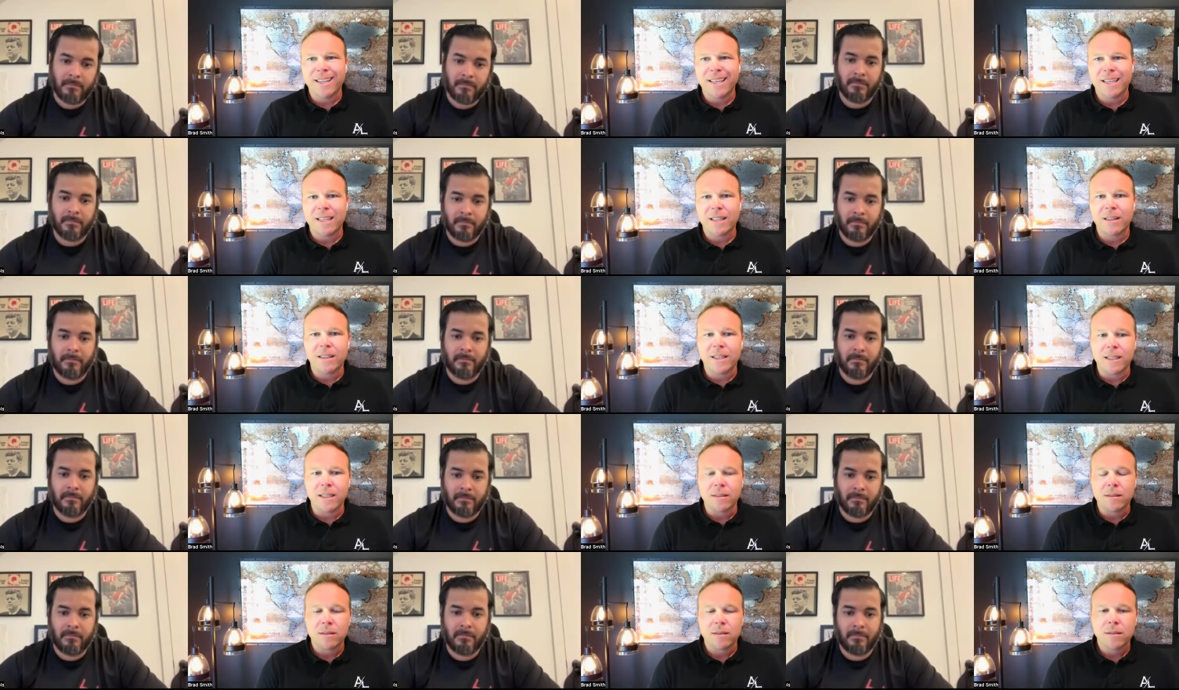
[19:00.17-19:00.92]
Speaker 1: to get
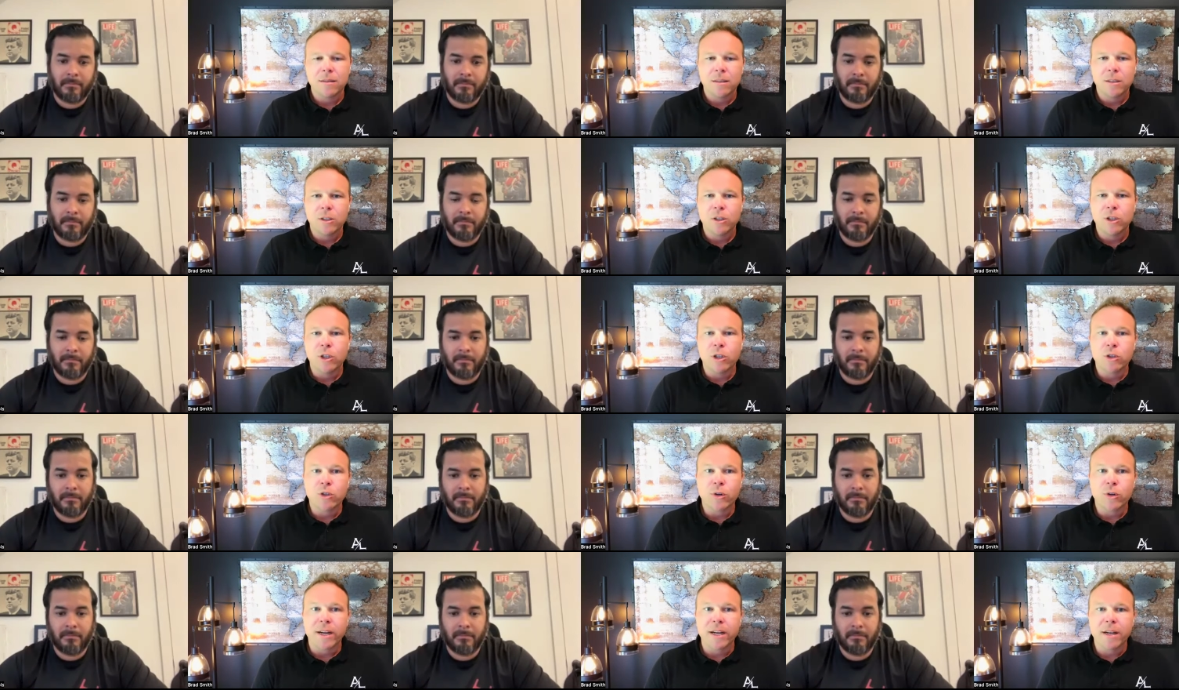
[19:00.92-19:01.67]
leads, you're
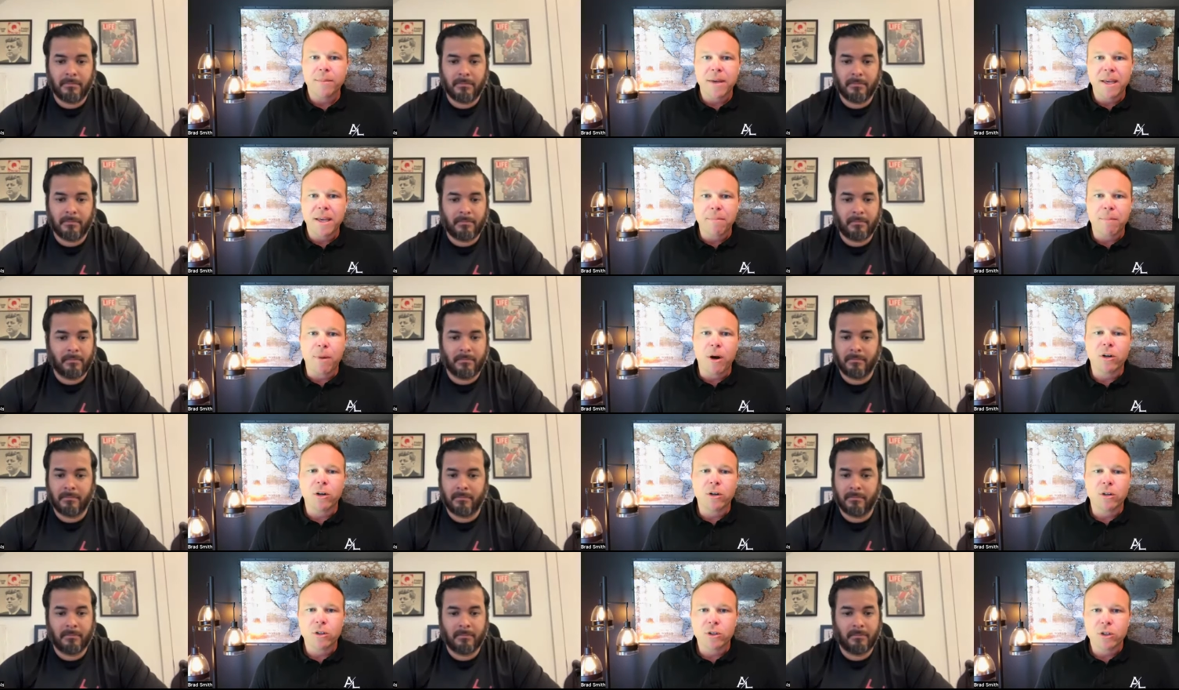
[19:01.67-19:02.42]
trying to make
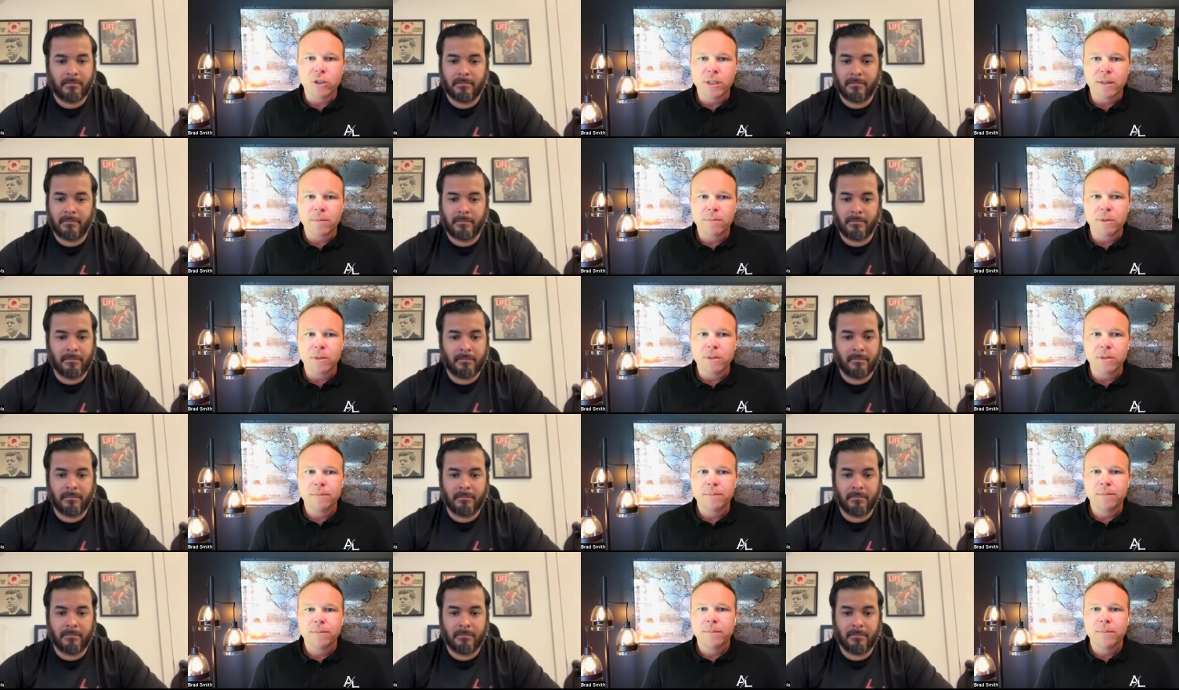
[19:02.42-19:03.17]
partnerships.